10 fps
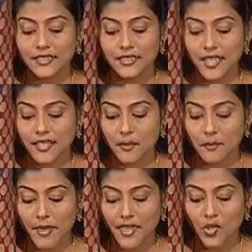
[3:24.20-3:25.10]
Then the
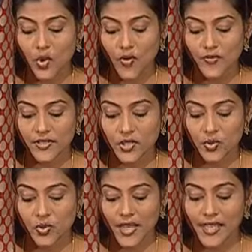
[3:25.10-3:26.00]
men of
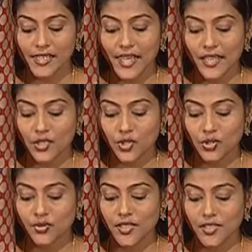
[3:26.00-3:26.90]
Israel and
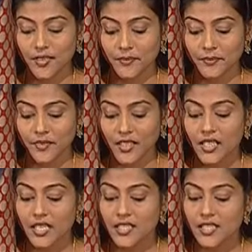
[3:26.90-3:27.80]
Judah
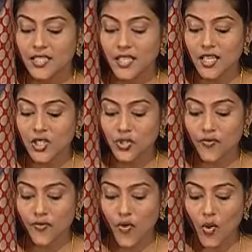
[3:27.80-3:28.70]
surged
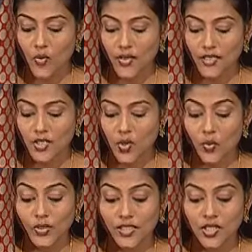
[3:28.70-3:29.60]
forward
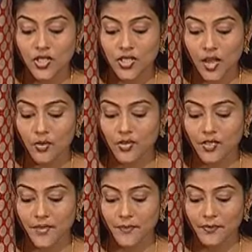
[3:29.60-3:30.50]
with a
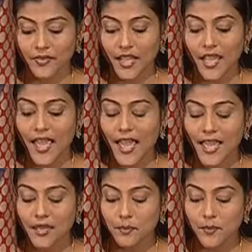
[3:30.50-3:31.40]
shout
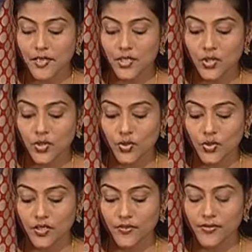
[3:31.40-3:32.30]
and
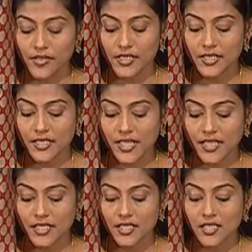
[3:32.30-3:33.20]
pursued the
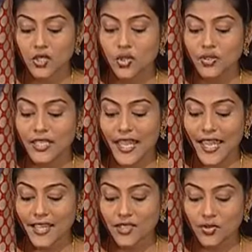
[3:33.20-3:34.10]
Philistines to the
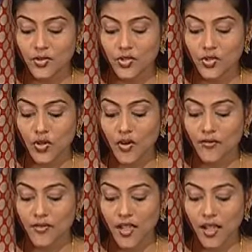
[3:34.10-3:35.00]
entrance
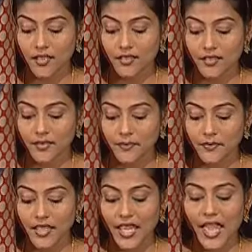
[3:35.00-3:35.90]
of Gath
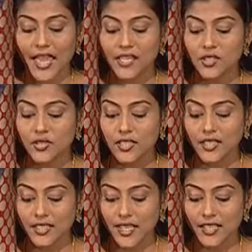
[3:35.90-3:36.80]
and to the
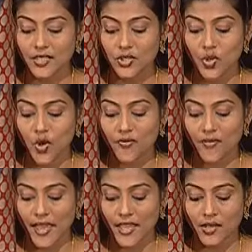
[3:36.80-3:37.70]
gates
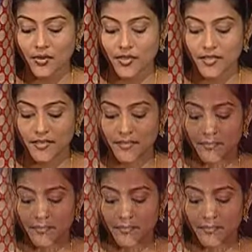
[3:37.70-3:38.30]
of Ekron.